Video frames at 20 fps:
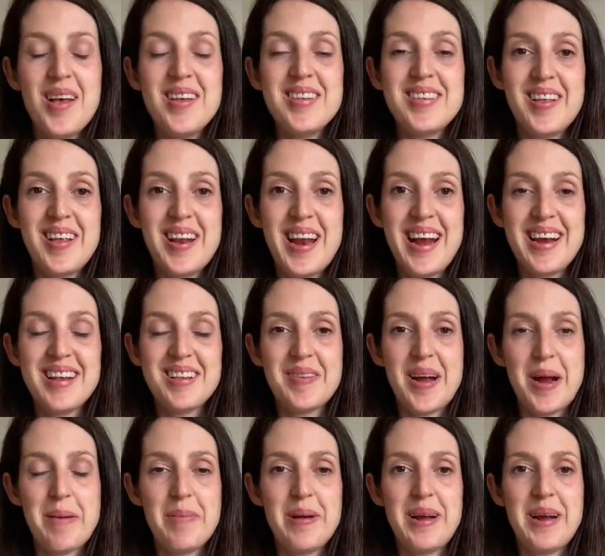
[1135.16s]
So the next
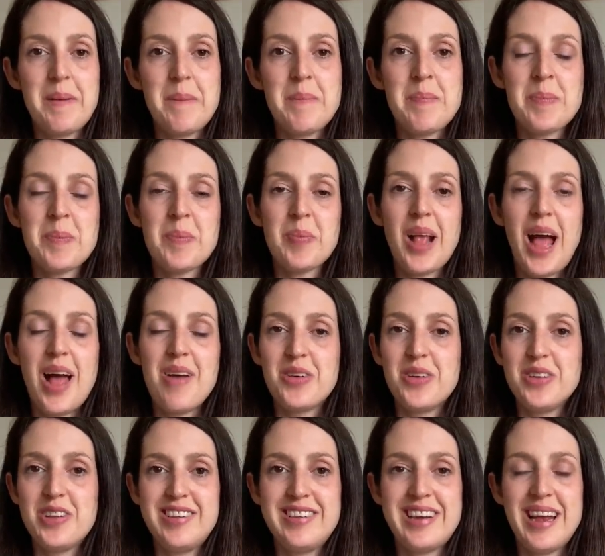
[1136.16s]
fabric I've
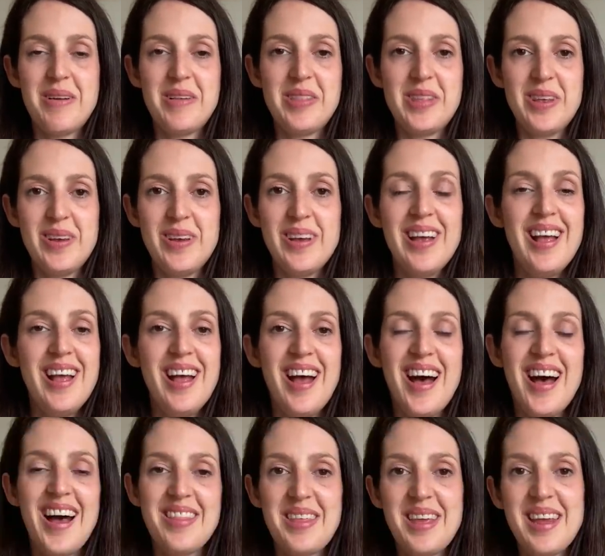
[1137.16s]
got to share with you,
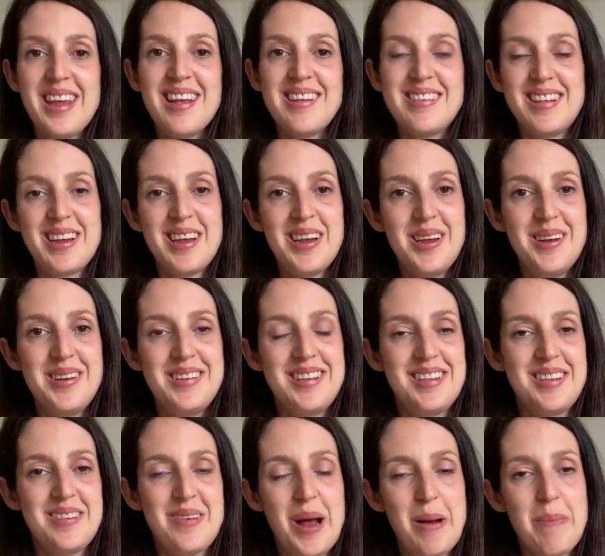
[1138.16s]
I think is the
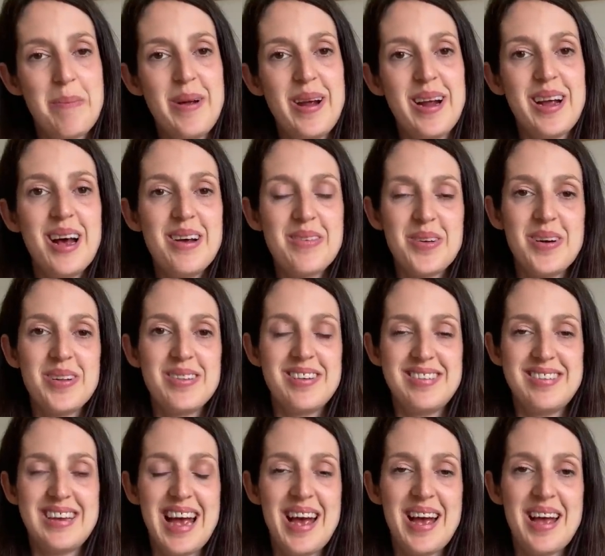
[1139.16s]
cutest fabric I've got to
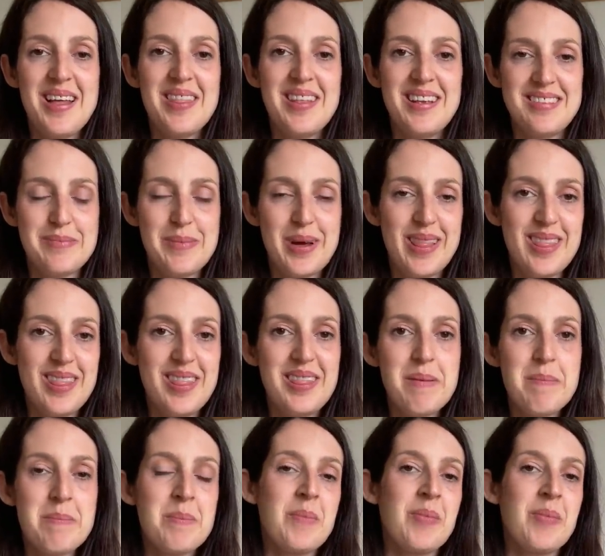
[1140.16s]
share this month.